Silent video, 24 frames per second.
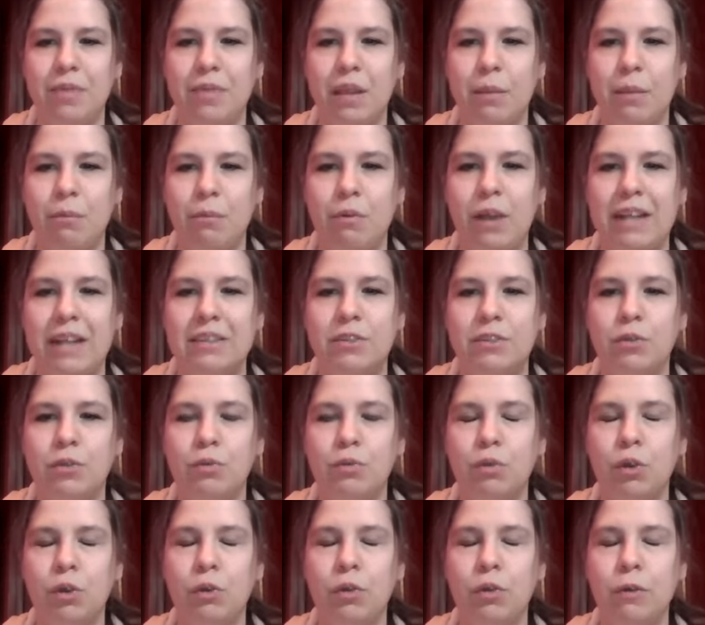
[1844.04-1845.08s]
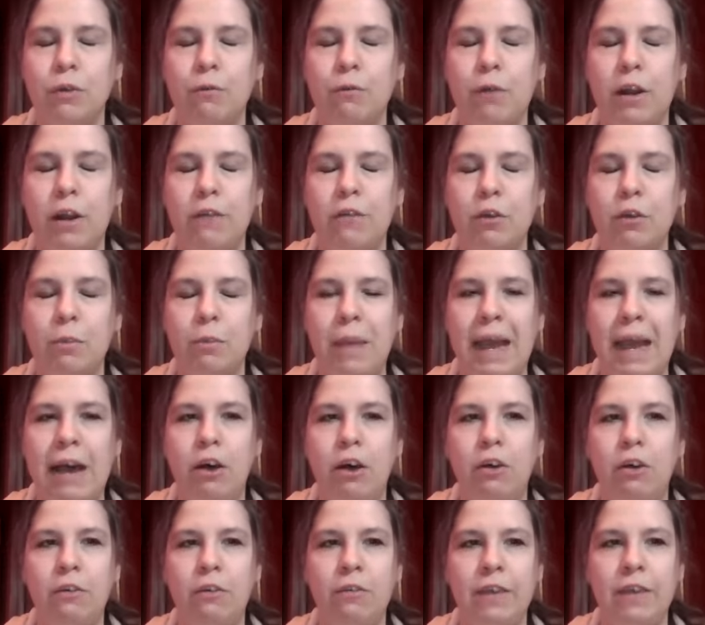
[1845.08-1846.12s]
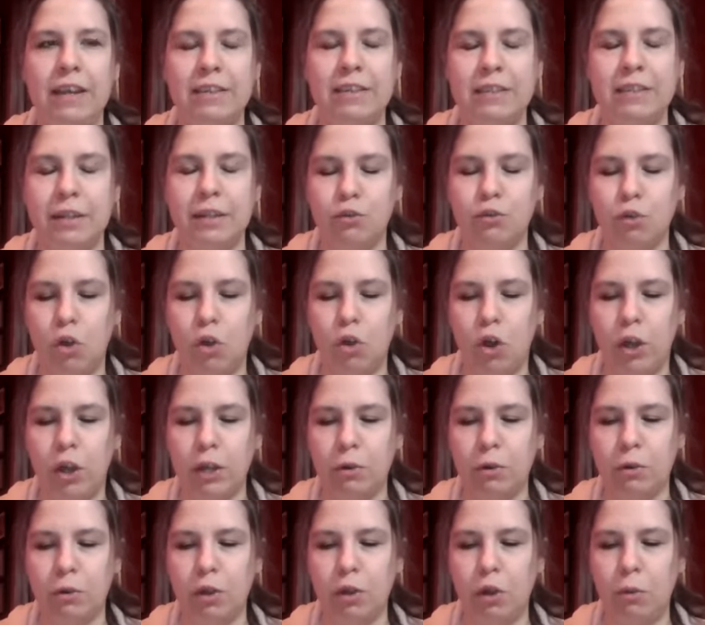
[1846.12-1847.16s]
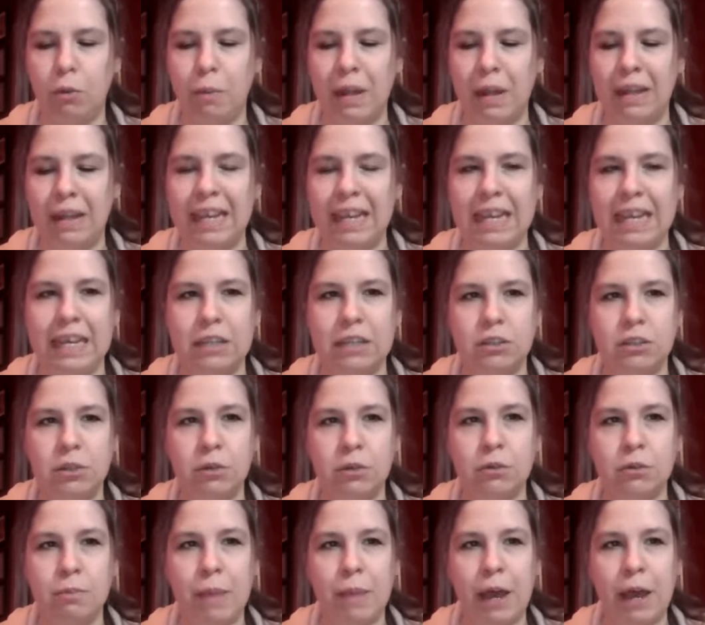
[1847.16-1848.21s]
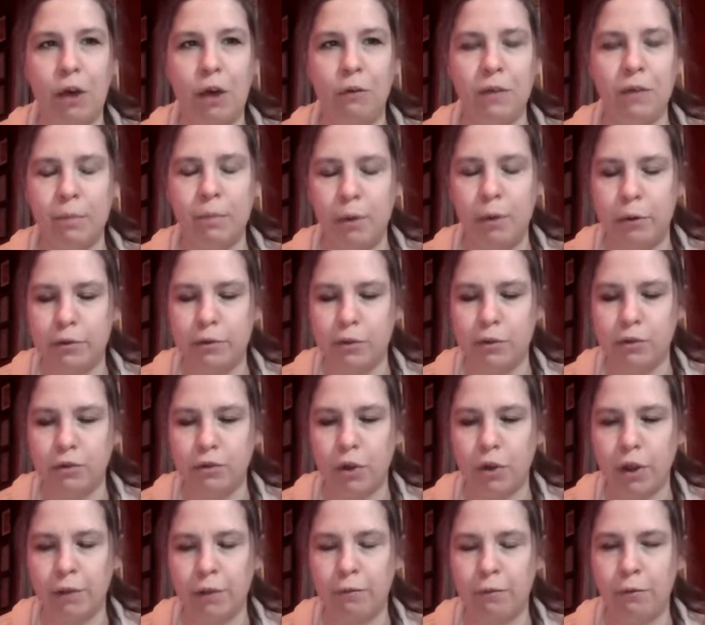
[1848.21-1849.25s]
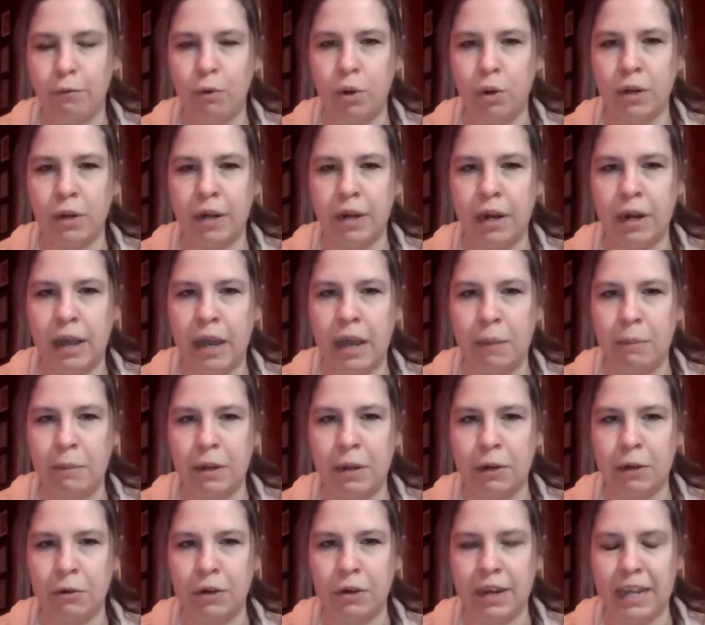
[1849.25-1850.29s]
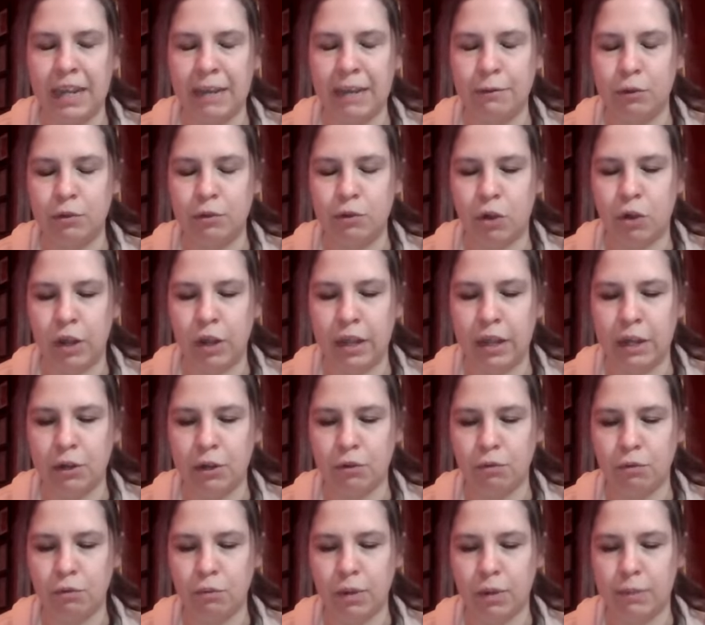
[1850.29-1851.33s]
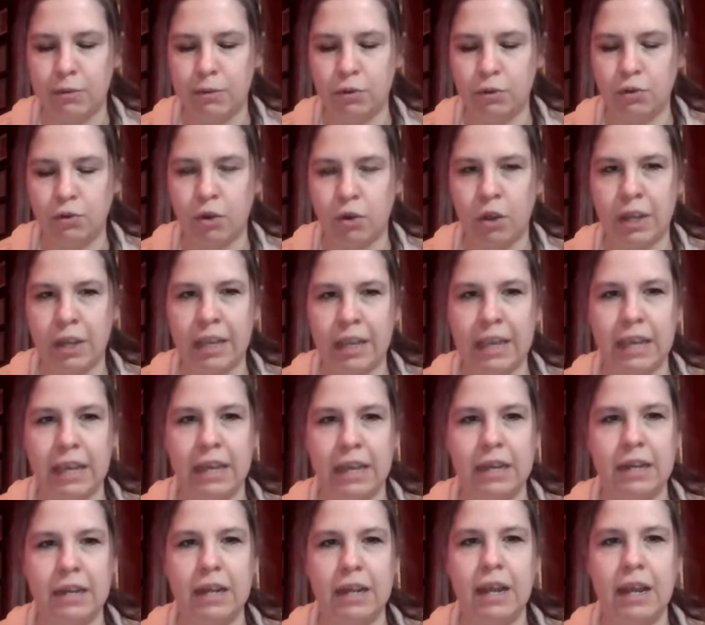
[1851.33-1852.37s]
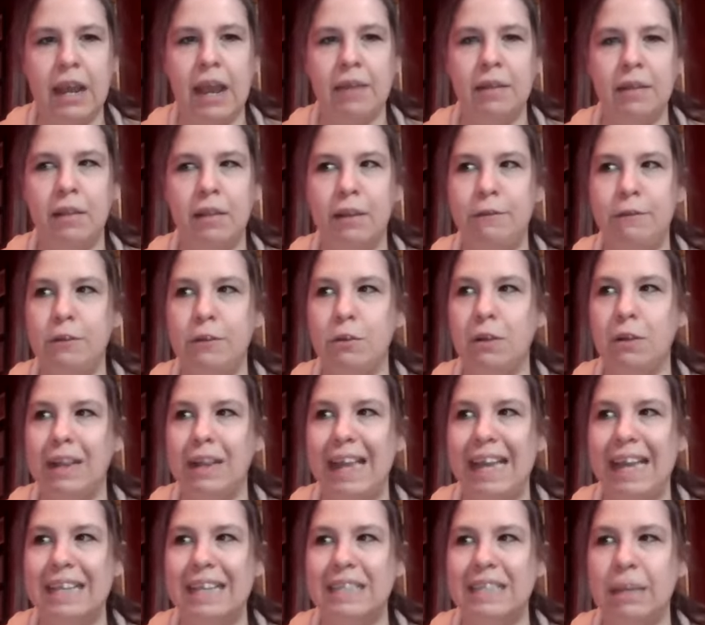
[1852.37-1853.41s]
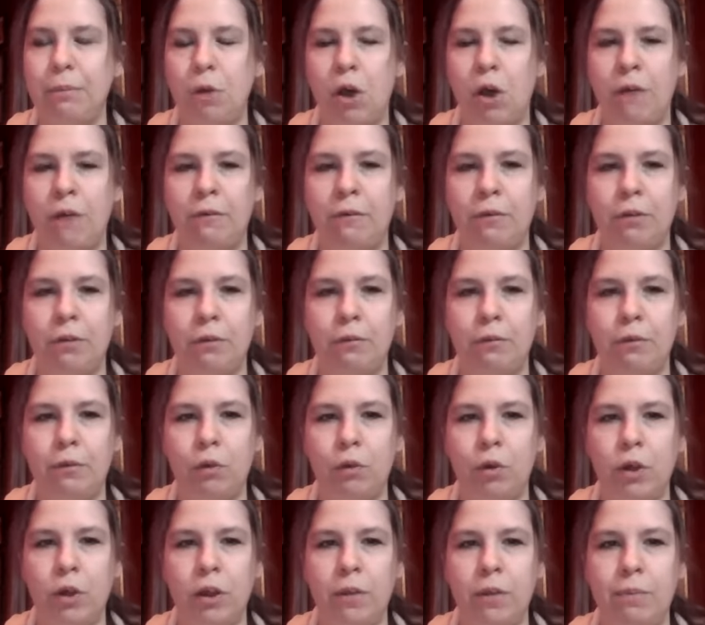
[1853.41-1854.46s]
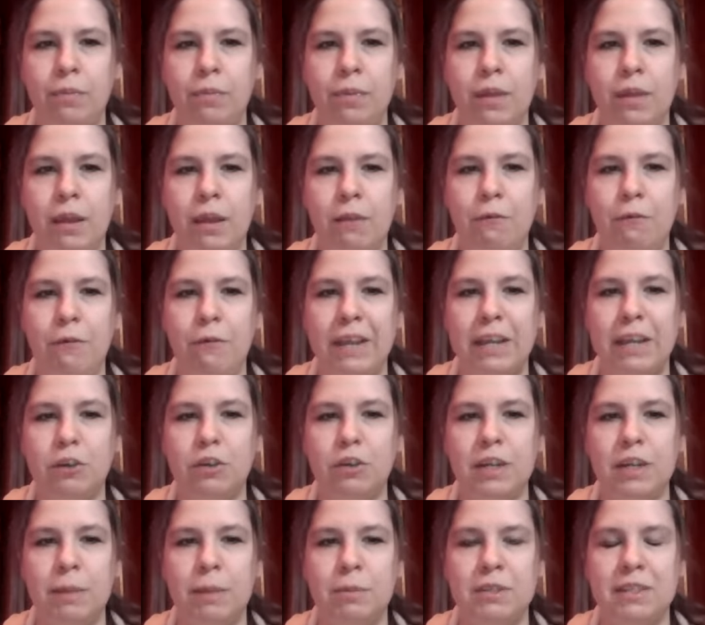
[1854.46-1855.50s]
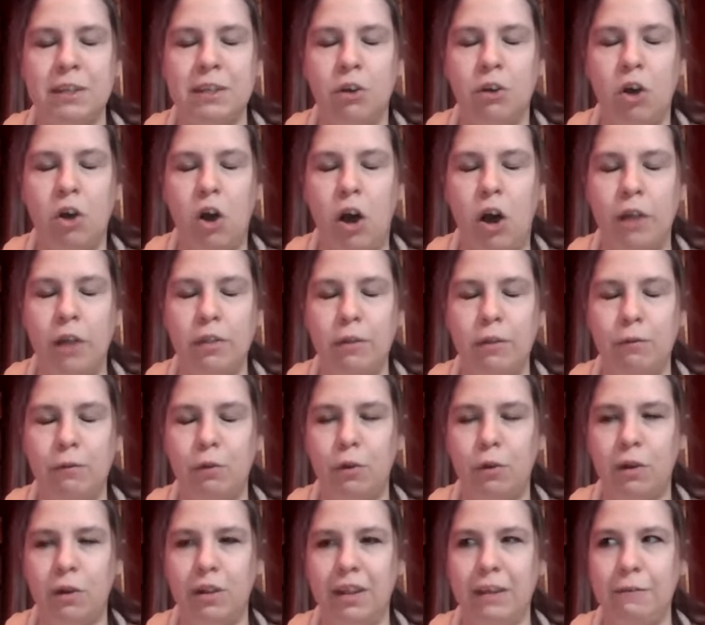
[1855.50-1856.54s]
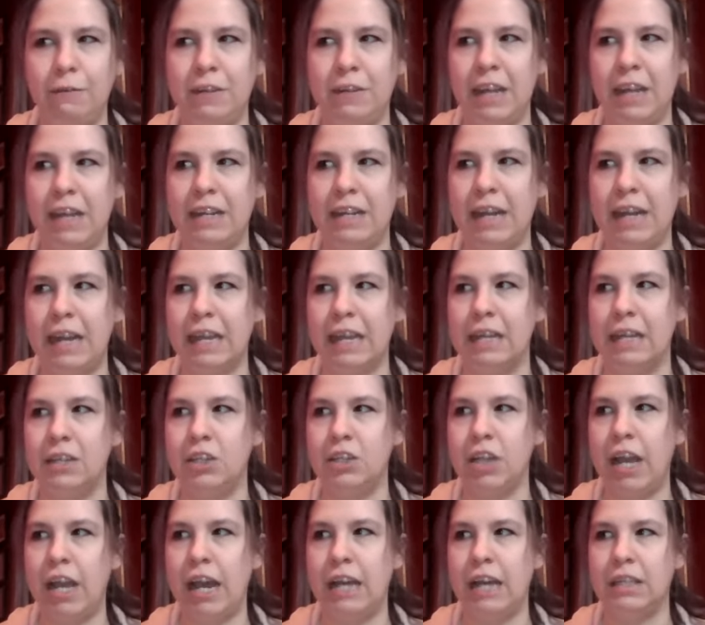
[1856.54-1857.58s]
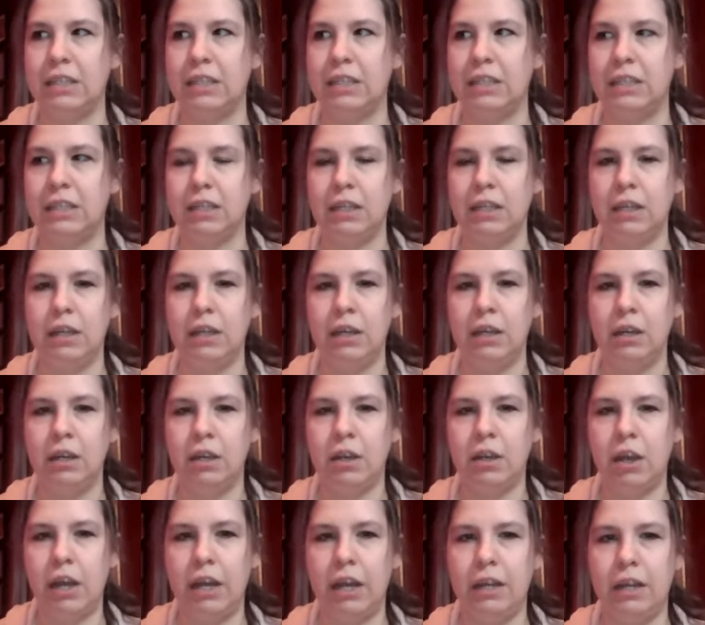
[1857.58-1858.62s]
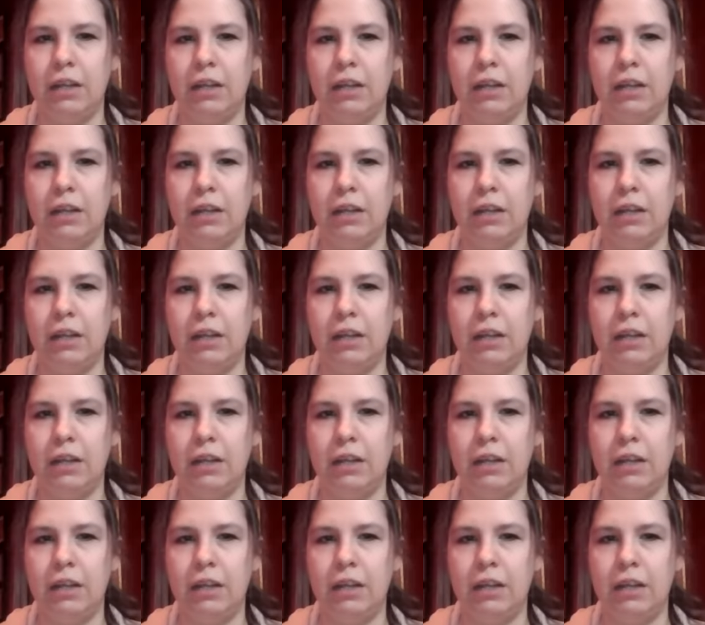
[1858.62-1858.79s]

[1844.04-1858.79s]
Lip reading: Press through the front of your pelvis and draw your low belly in. So those pelvic bones are drawing forward and up, but your navel's drawing in, your ribs are drawing in. And then lift your legs up off of the floor. Fingertips still on the floor. Lift head, neck, and chest. Good.